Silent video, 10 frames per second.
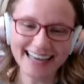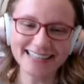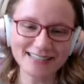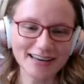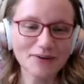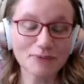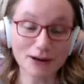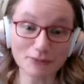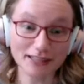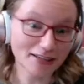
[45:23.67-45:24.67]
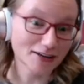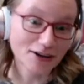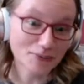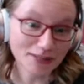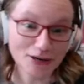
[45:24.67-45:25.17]
It's well with
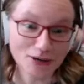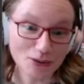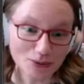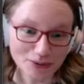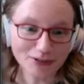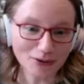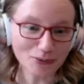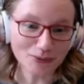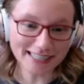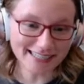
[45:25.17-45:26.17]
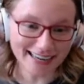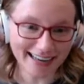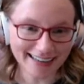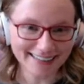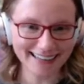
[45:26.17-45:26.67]
an
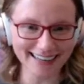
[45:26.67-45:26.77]
uiska.